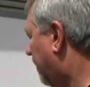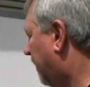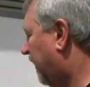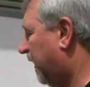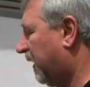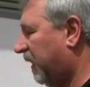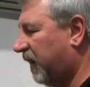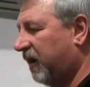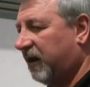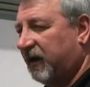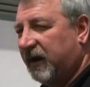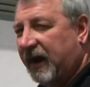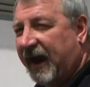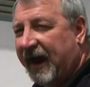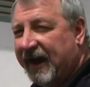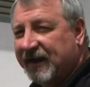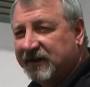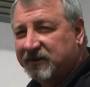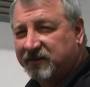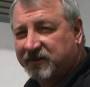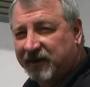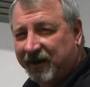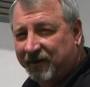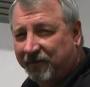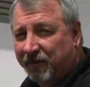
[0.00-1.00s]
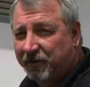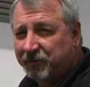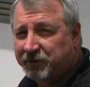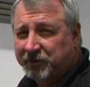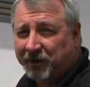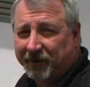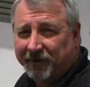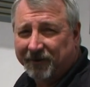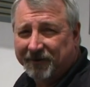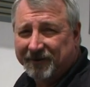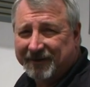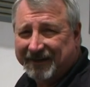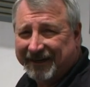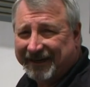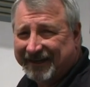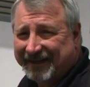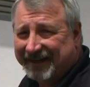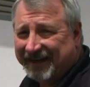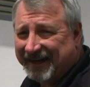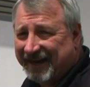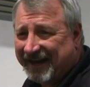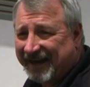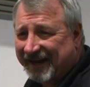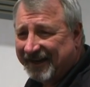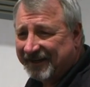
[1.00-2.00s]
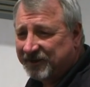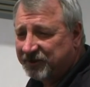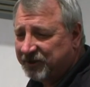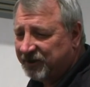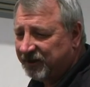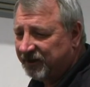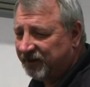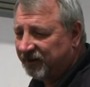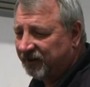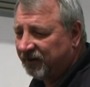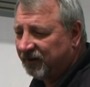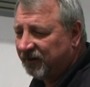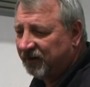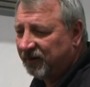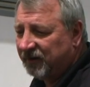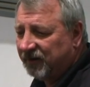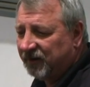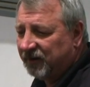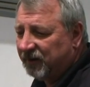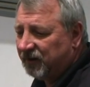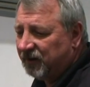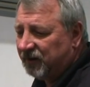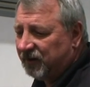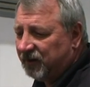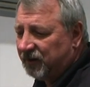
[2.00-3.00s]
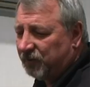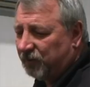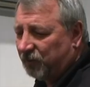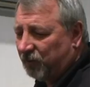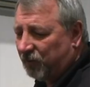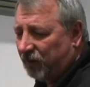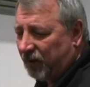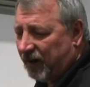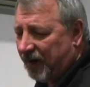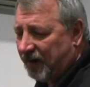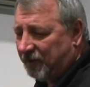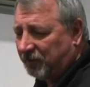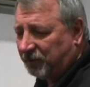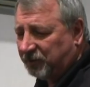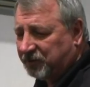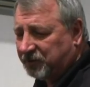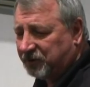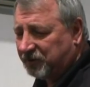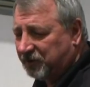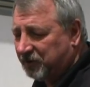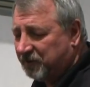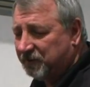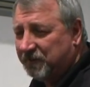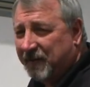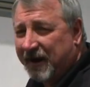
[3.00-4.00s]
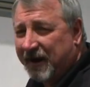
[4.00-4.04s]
It has zero-turn technology. We're able to